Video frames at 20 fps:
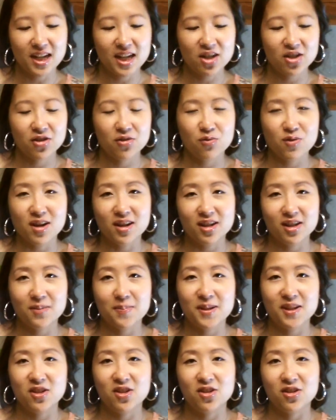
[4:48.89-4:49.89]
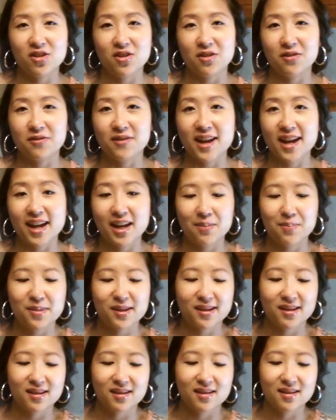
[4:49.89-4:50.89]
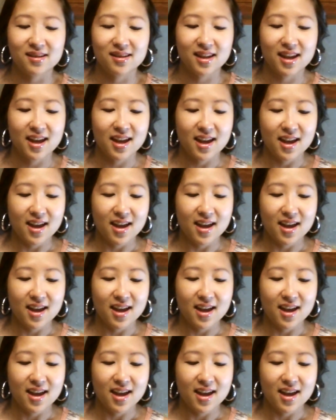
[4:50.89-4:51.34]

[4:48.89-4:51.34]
Asian water spinach stir fried because